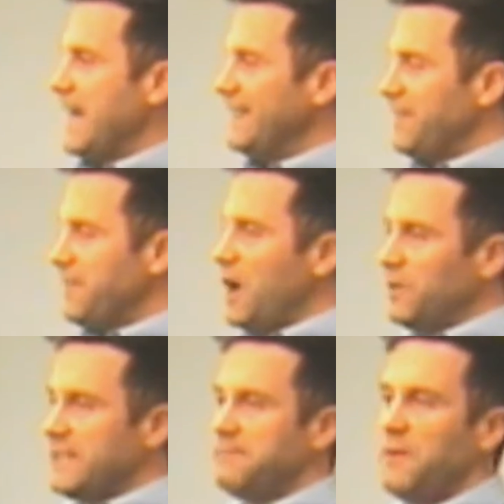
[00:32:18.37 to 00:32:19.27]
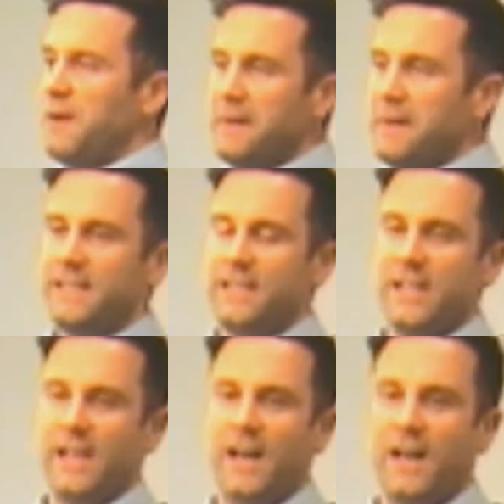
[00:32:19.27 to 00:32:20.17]
And let the Holy Spirit minister
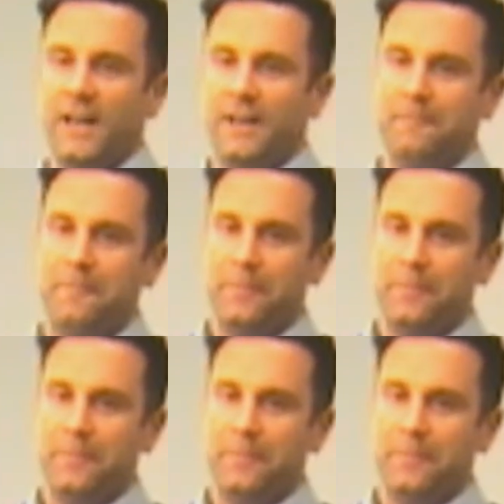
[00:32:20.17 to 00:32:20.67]
to your heart.